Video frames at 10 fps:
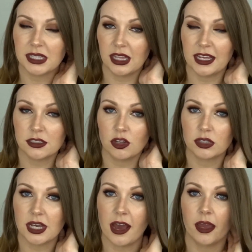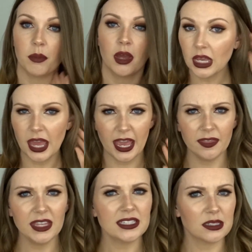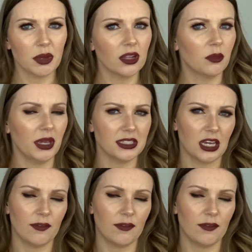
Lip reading: They last a long time and they smell amazing.